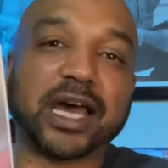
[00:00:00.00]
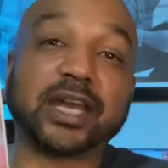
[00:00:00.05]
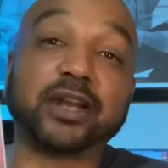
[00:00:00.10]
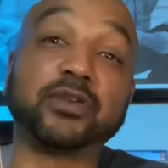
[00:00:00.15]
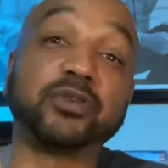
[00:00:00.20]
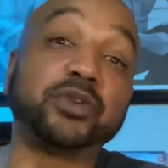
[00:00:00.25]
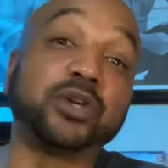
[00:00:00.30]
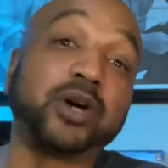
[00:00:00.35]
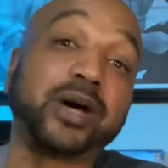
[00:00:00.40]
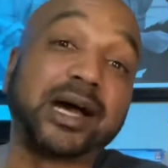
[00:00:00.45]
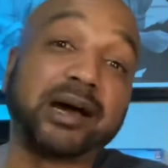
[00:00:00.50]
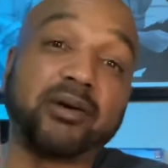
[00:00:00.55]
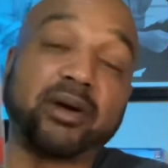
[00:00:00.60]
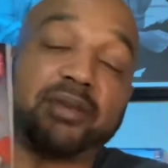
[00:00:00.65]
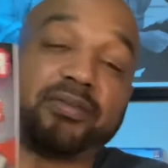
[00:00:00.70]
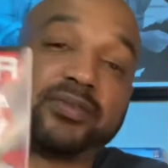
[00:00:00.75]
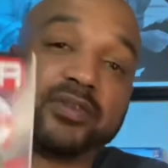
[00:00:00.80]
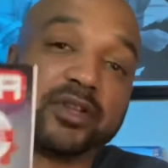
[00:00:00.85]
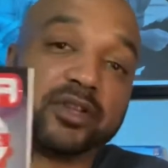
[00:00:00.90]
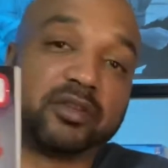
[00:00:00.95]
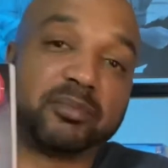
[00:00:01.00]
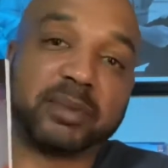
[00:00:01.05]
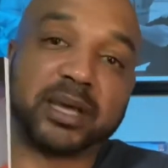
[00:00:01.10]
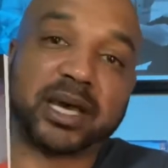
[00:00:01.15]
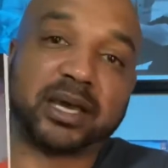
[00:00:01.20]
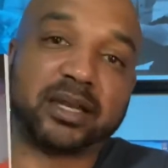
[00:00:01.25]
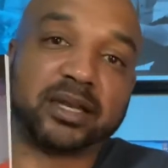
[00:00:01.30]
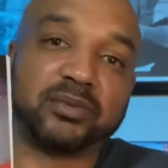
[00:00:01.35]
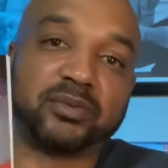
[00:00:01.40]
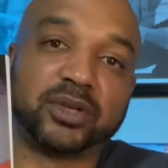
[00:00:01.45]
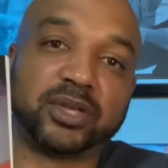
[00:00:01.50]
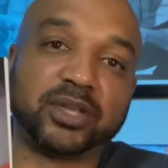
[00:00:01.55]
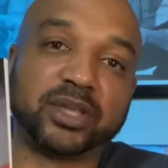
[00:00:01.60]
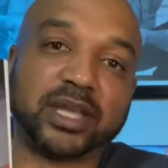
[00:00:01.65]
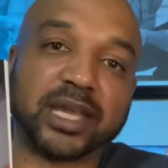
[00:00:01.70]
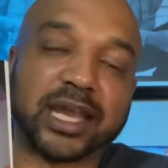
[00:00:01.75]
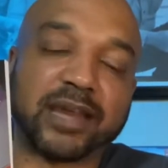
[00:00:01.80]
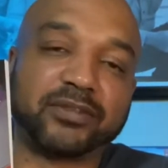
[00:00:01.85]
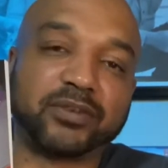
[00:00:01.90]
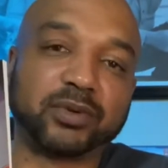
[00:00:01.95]
I don't know how I feel about it
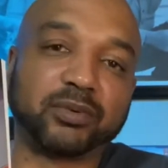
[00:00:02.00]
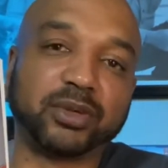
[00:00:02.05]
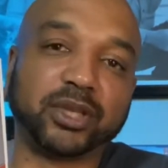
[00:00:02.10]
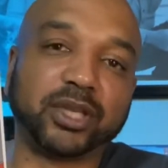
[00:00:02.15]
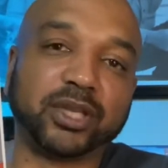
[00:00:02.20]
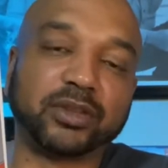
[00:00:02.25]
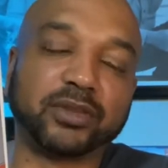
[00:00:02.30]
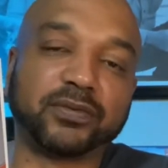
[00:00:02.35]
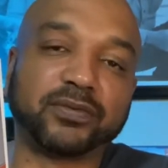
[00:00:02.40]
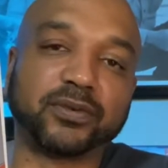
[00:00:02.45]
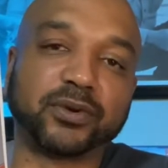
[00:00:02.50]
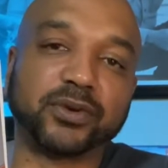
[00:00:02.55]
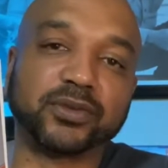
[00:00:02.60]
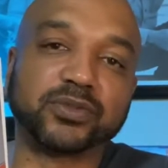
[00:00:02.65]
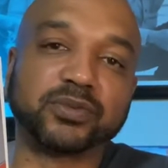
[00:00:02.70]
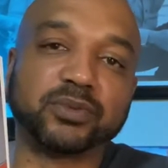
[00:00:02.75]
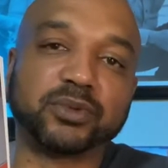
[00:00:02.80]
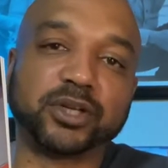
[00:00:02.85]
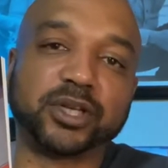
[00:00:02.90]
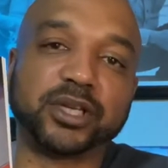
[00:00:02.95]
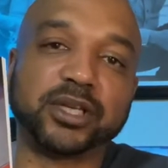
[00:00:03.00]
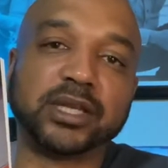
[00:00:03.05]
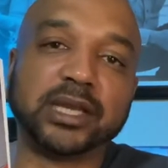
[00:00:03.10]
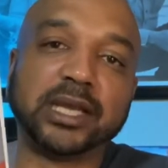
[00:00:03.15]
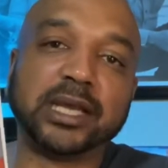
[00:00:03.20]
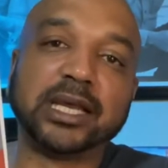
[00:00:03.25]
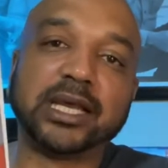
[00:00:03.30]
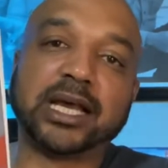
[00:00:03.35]
really after reading the first one,